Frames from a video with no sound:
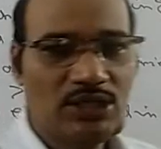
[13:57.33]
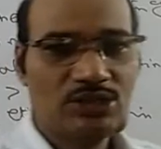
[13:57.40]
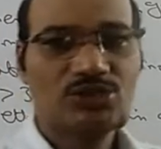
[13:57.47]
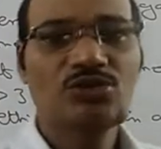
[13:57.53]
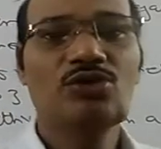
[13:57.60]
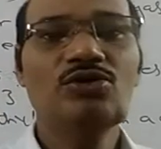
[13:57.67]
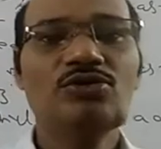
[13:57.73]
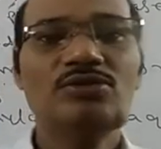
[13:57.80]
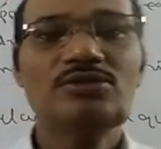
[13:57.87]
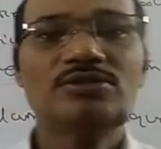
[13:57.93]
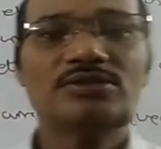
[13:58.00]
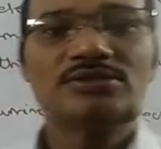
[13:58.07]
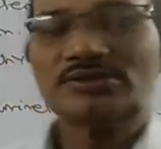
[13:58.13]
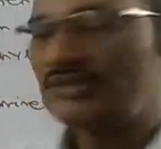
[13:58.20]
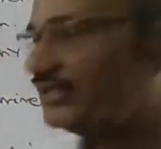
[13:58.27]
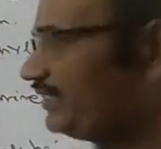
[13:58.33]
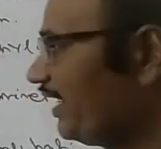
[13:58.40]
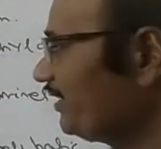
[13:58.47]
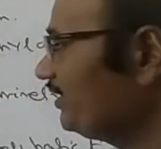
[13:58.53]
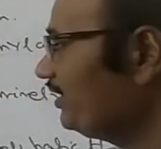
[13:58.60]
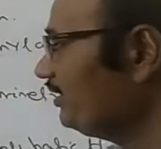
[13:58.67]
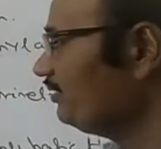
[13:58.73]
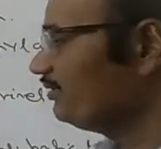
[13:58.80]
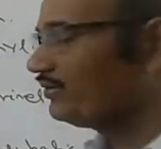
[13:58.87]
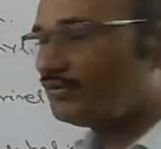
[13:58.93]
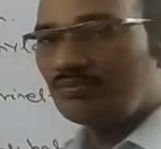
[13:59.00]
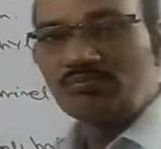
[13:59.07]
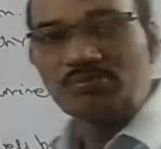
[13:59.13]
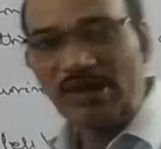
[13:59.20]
So these are the